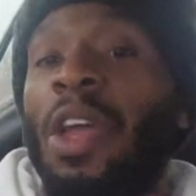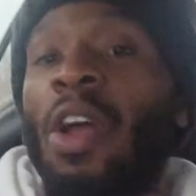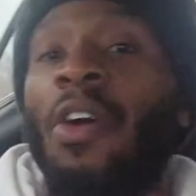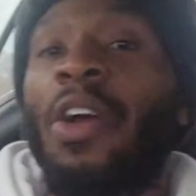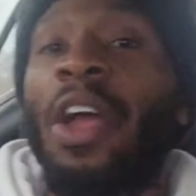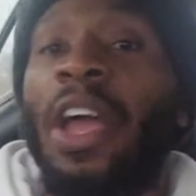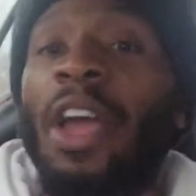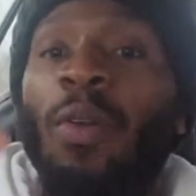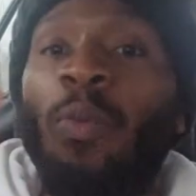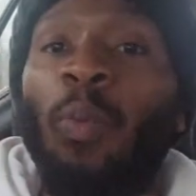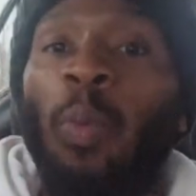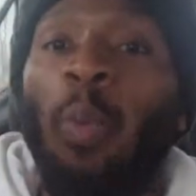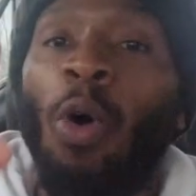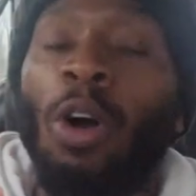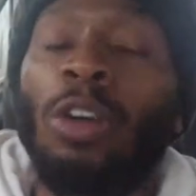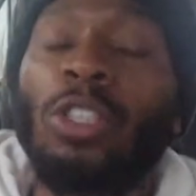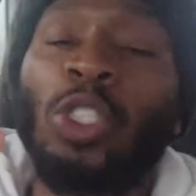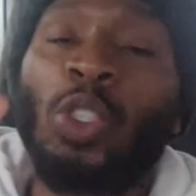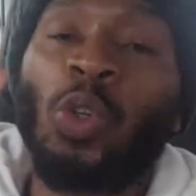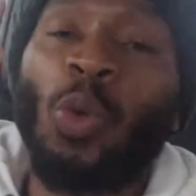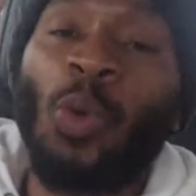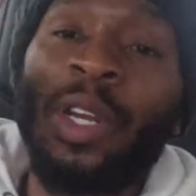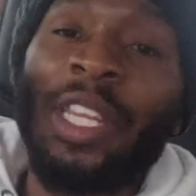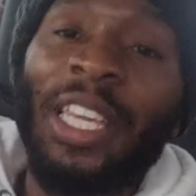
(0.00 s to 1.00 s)
are at
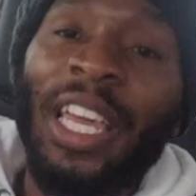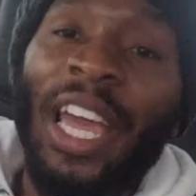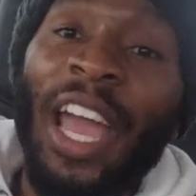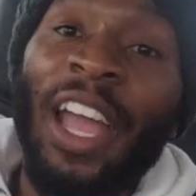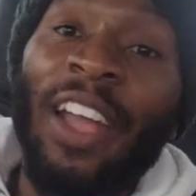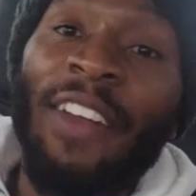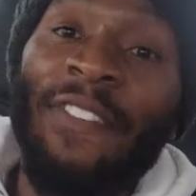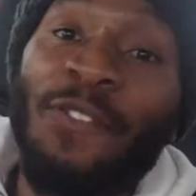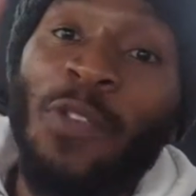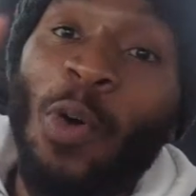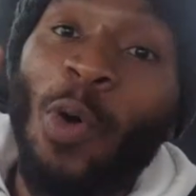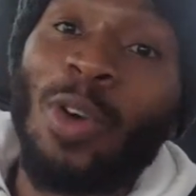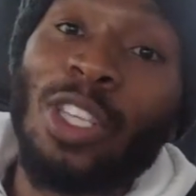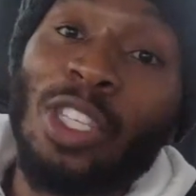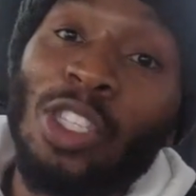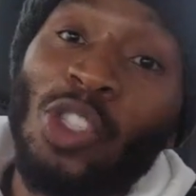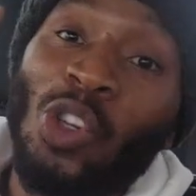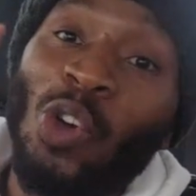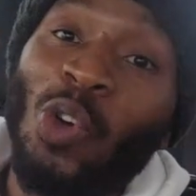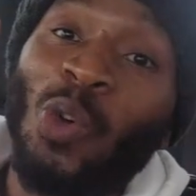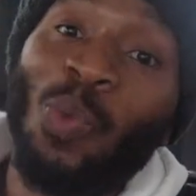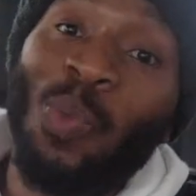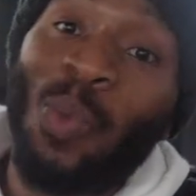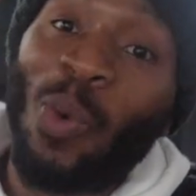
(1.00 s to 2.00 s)

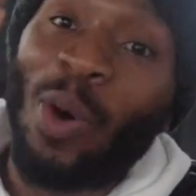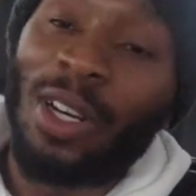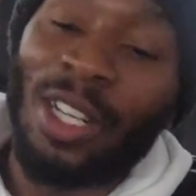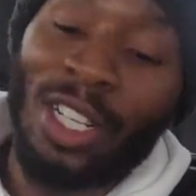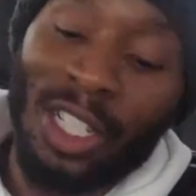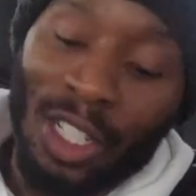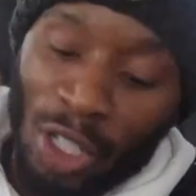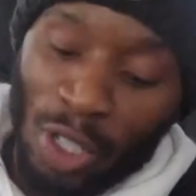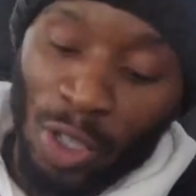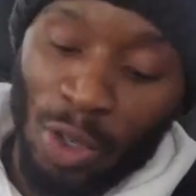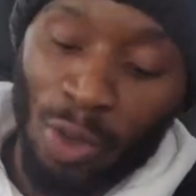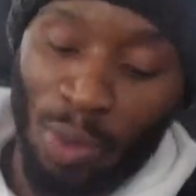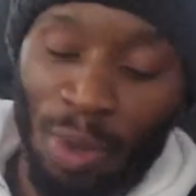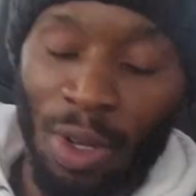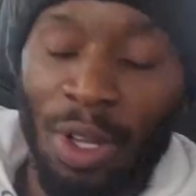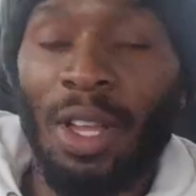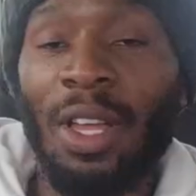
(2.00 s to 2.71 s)
128.42. What it do?